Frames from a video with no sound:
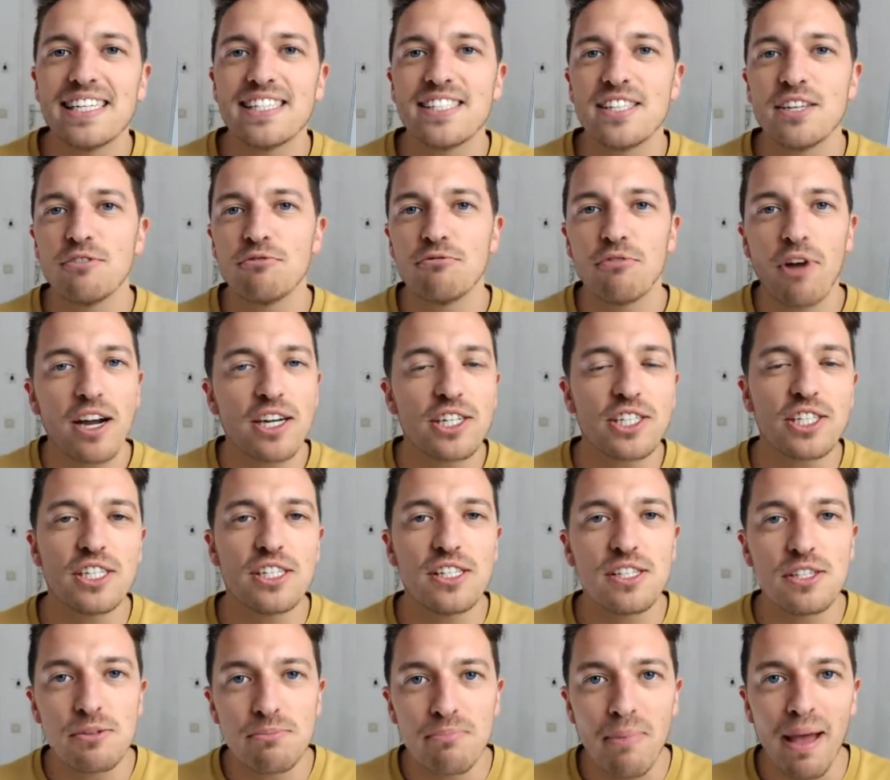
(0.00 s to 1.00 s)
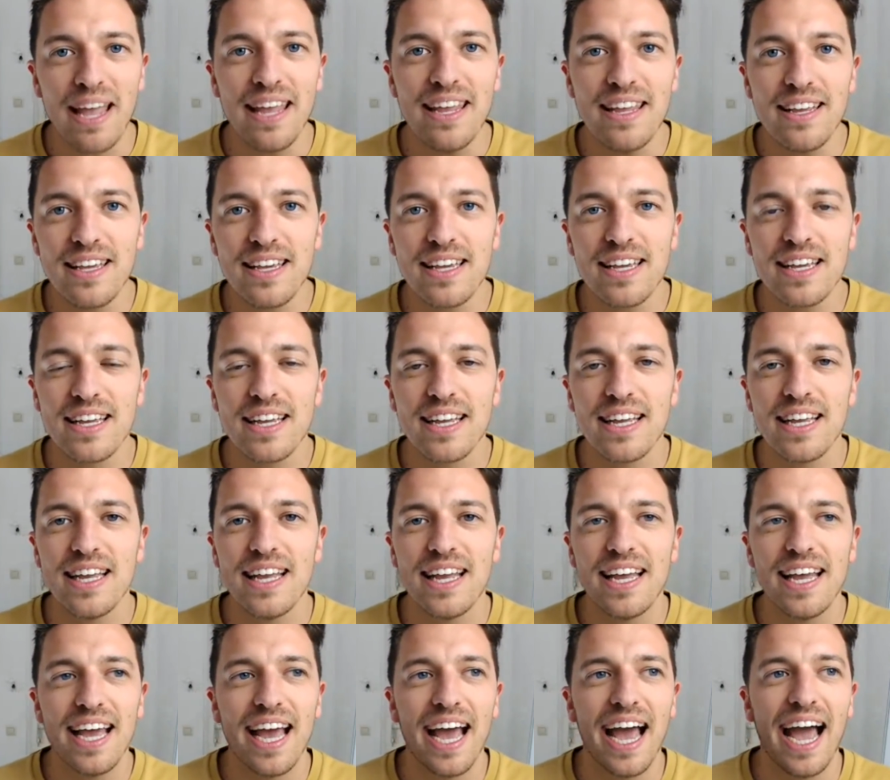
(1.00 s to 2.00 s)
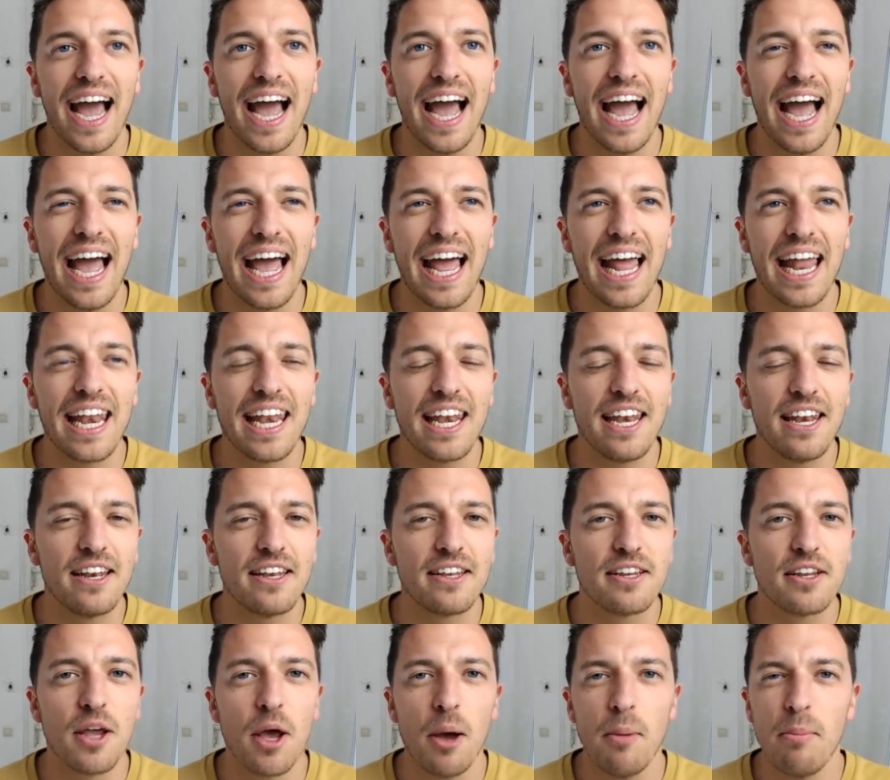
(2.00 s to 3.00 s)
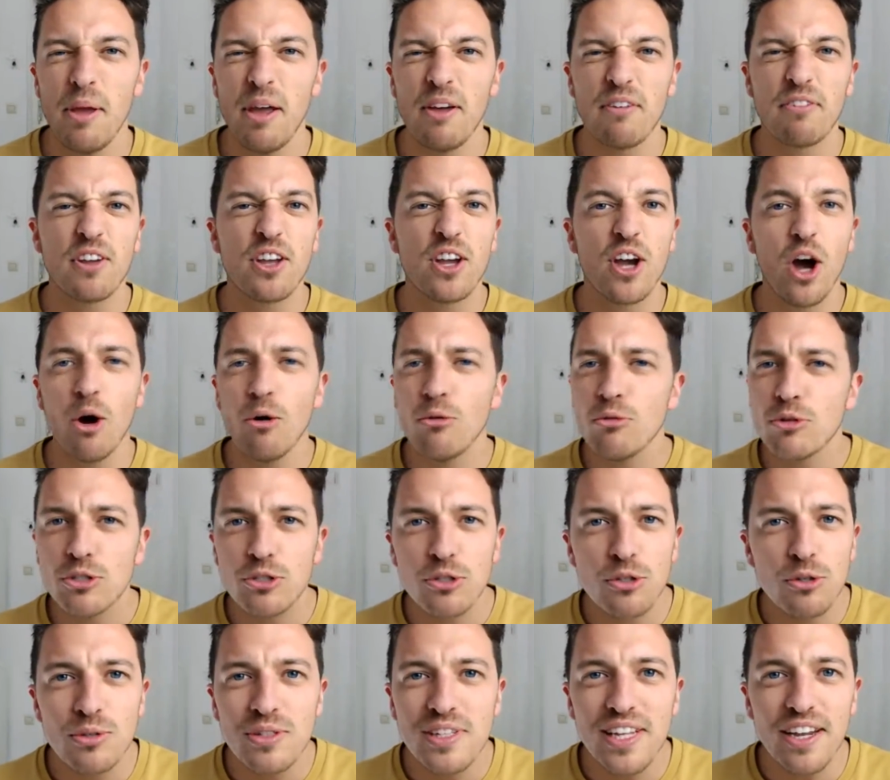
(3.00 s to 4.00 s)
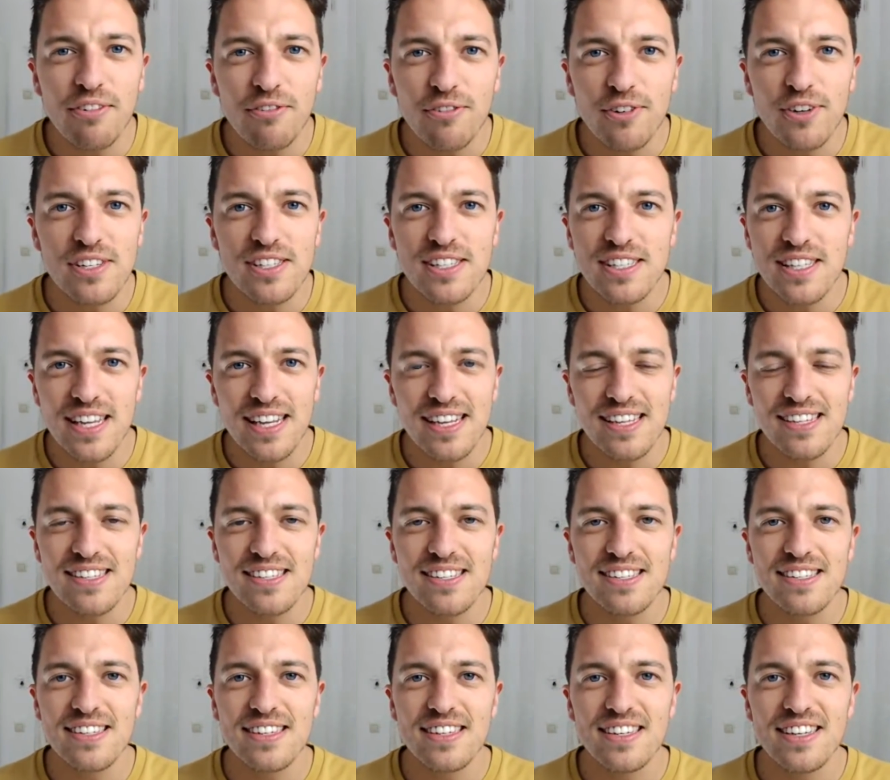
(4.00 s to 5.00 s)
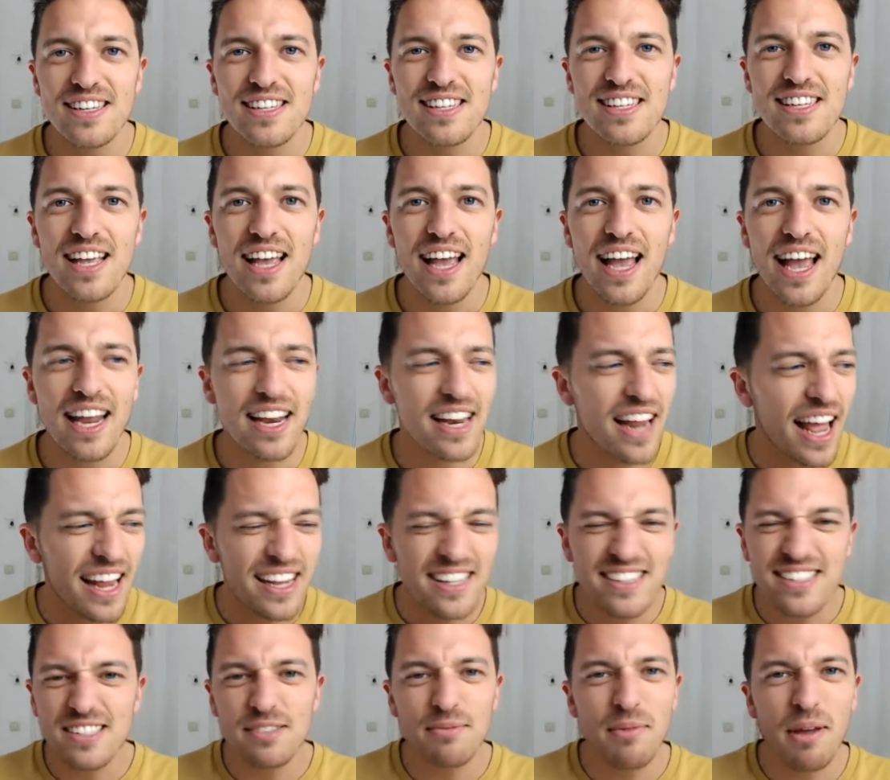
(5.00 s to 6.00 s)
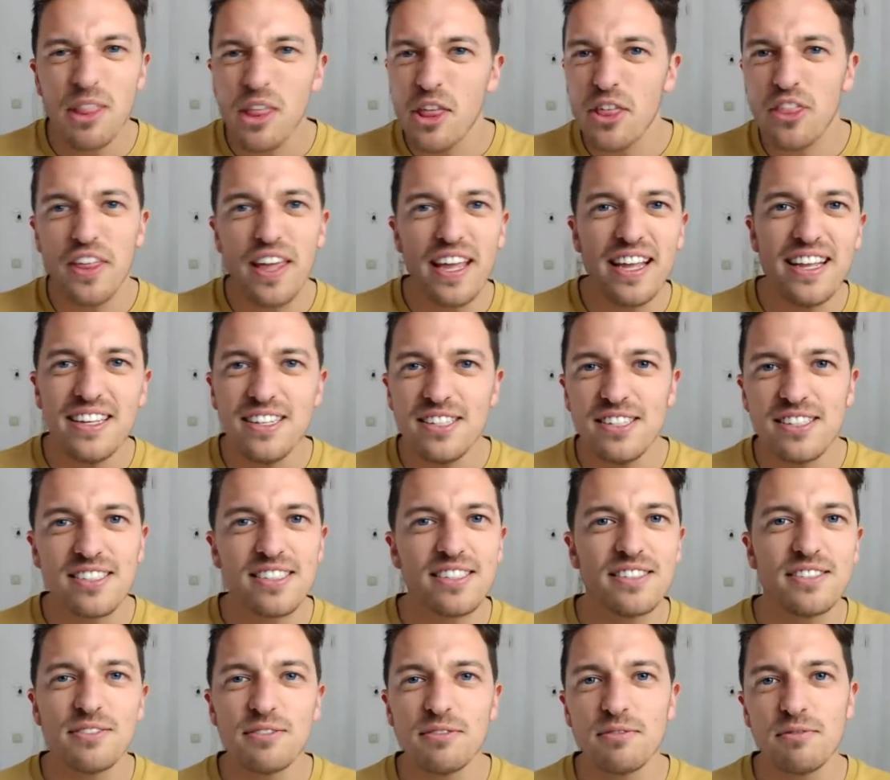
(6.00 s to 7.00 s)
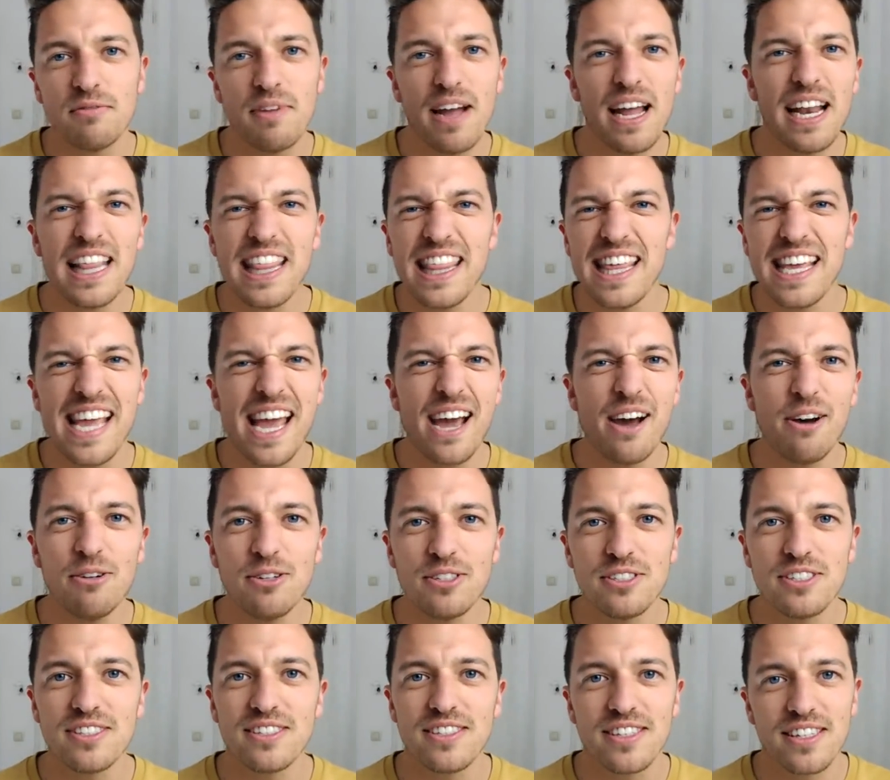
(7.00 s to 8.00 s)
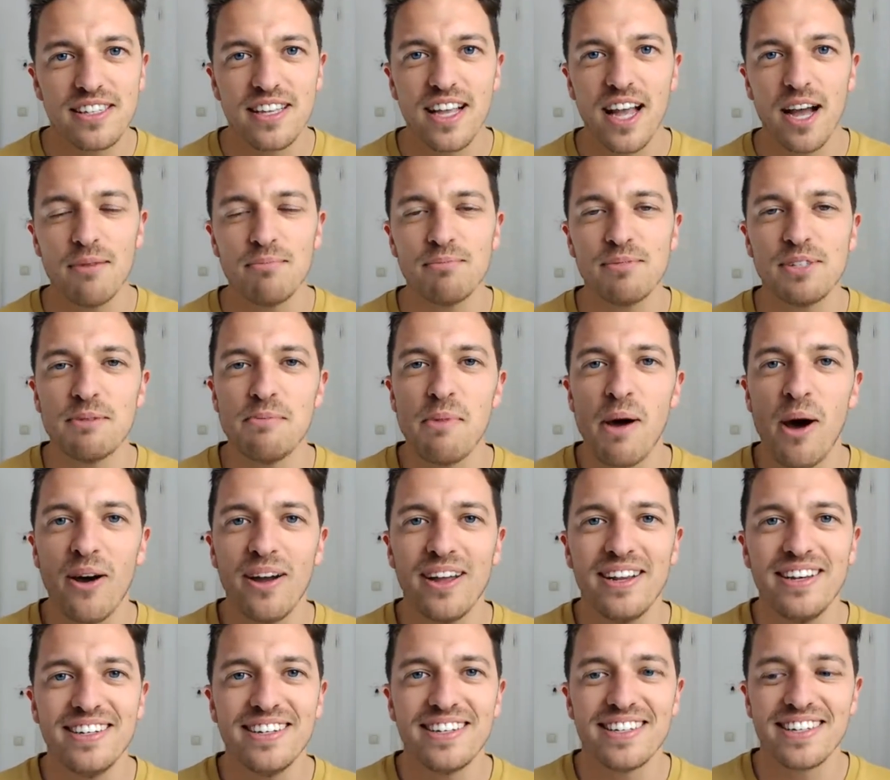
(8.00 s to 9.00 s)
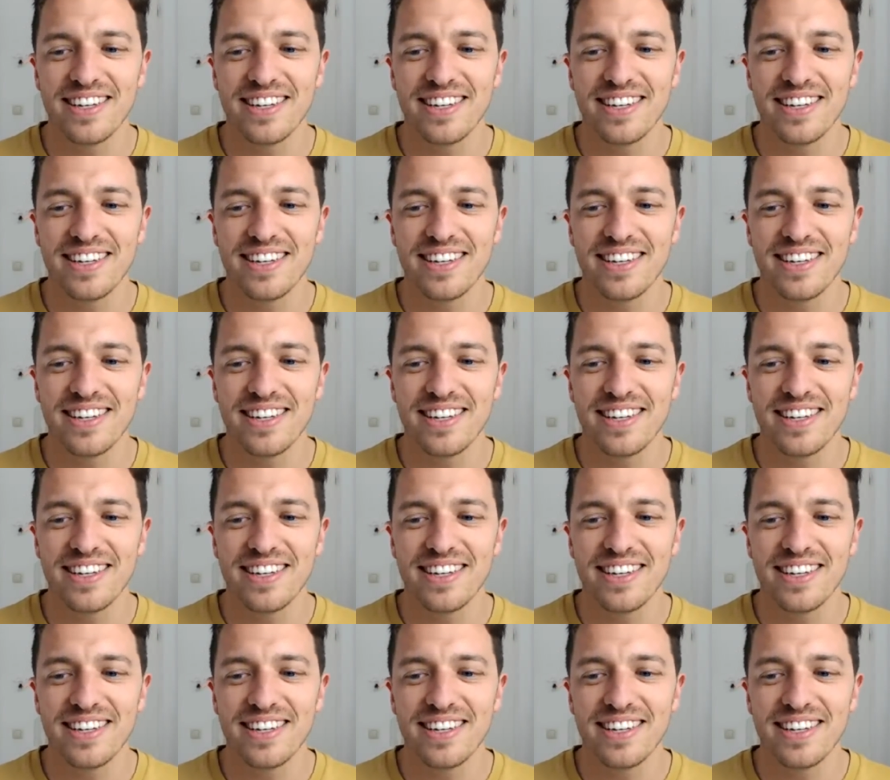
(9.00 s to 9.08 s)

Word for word: that Russians make and a bit of cultural differences and, and some other things. Anything else come to yeah. mind?